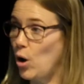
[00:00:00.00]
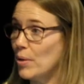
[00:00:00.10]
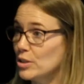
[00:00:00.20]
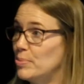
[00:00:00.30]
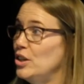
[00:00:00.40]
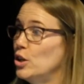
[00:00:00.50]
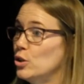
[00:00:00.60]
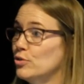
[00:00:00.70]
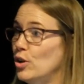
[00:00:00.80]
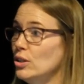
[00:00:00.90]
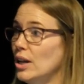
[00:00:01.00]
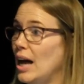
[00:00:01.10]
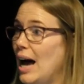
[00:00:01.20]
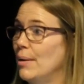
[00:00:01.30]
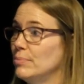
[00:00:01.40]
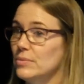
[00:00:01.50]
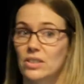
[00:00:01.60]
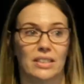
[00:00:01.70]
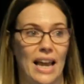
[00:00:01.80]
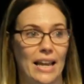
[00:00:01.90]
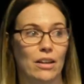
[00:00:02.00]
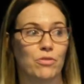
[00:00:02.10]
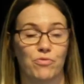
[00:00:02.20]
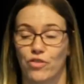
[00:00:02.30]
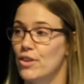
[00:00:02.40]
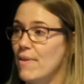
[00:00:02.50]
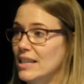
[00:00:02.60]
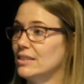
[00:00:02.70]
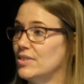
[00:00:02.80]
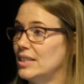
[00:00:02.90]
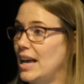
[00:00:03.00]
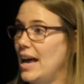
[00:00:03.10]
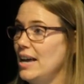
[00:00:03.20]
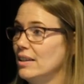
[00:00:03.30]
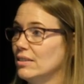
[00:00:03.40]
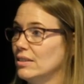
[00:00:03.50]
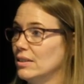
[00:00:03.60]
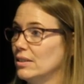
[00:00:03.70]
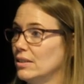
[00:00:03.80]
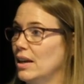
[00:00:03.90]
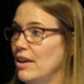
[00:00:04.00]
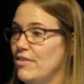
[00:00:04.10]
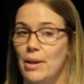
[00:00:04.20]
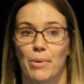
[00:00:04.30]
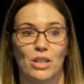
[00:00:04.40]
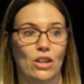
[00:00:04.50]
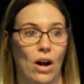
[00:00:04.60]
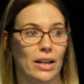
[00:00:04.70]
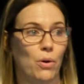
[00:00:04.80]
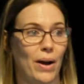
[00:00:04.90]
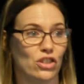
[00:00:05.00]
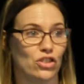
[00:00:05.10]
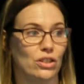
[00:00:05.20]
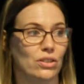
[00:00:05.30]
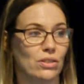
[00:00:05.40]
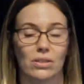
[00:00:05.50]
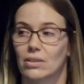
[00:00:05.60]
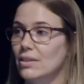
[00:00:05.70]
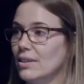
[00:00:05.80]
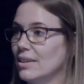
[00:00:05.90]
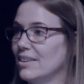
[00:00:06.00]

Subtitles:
Hope that's been useful. I'm staying for the rest of the day. If anybody's got any questions.